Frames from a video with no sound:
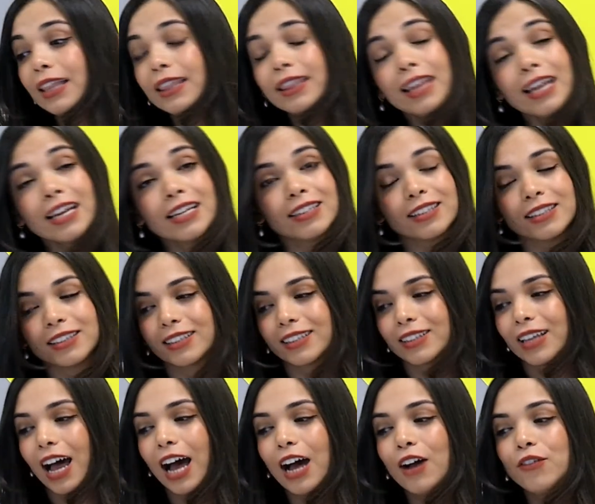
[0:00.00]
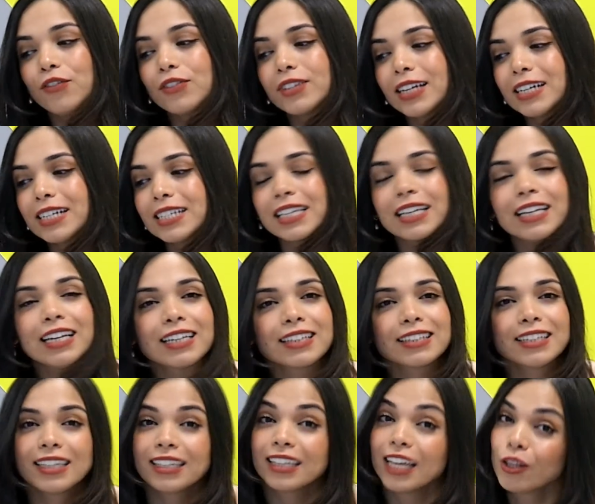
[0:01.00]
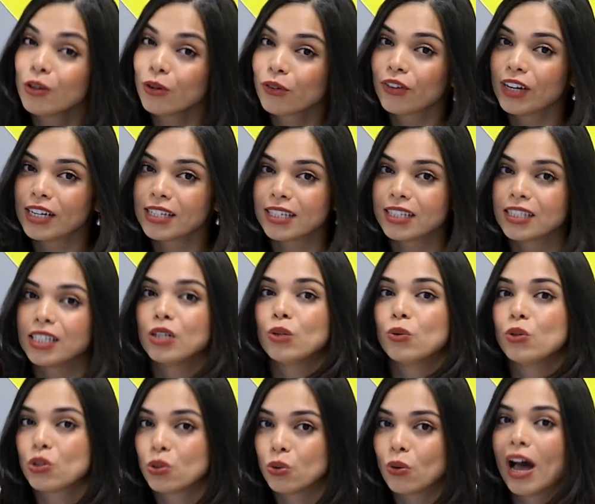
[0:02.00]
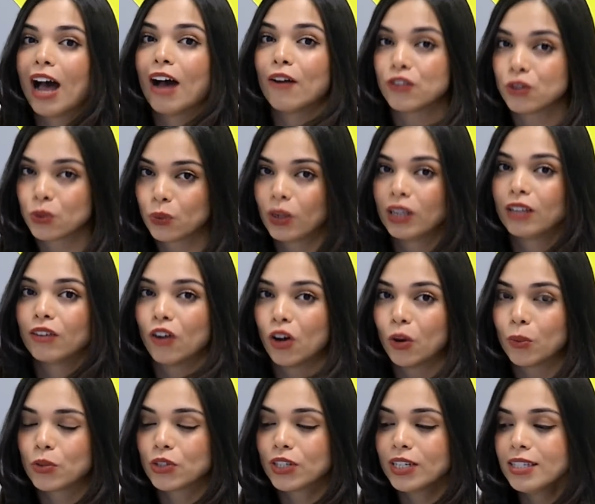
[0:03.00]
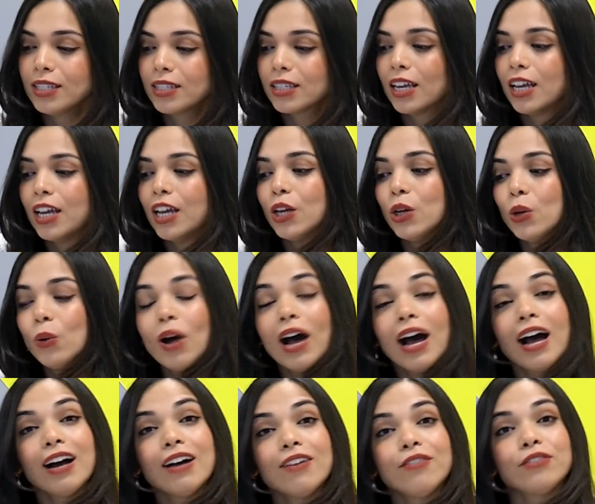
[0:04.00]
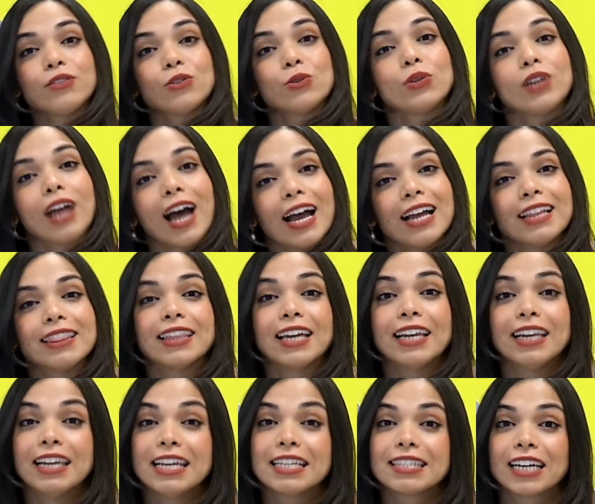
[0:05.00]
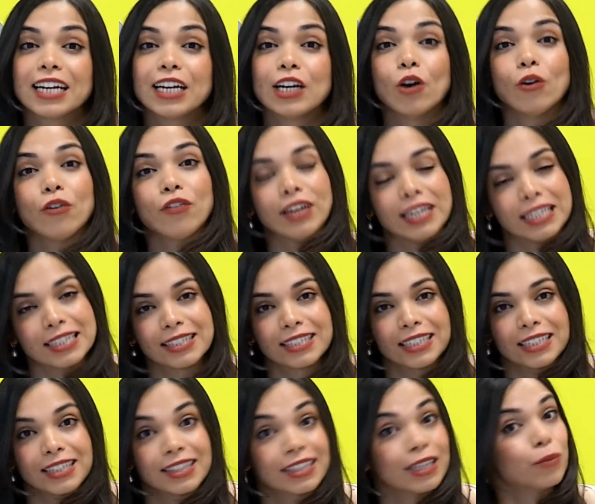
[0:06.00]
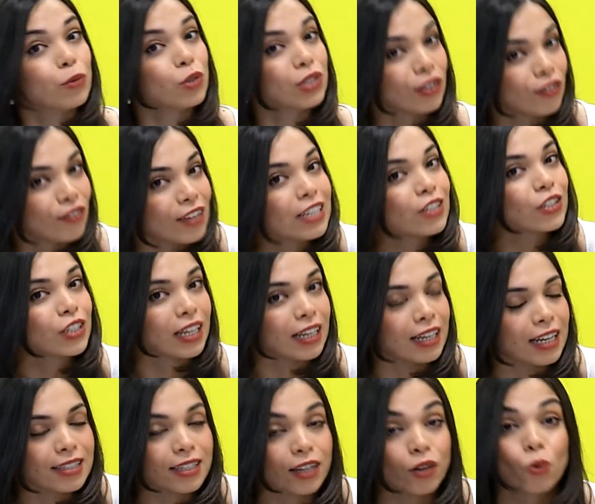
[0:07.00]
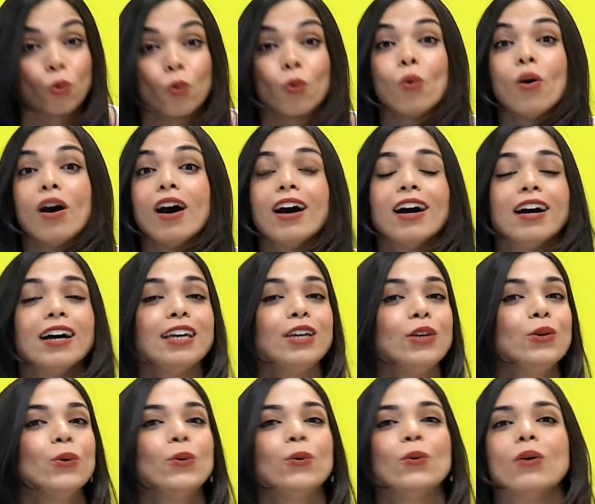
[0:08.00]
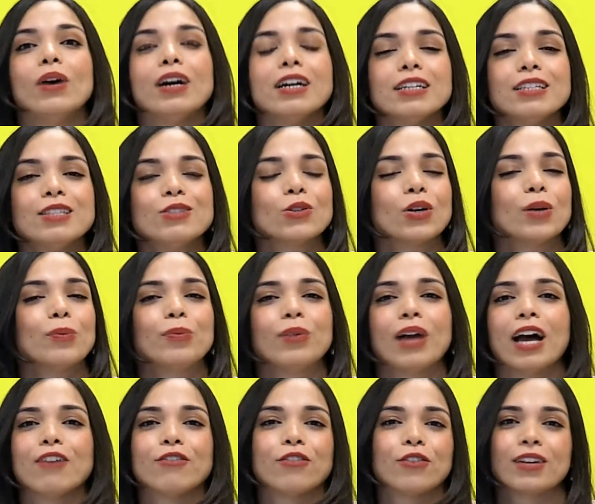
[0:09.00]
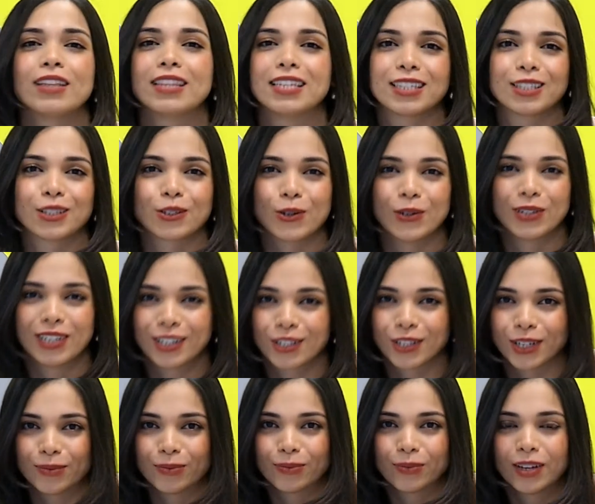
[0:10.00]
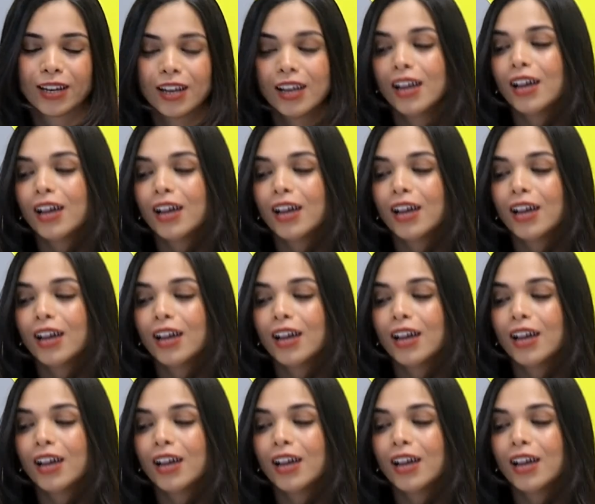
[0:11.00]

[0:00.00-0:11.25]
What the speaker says: And then, after selecting the university, which you have 12 options, you have to write the letter of intent, the motivation letter, why you want to apply for this scholarship,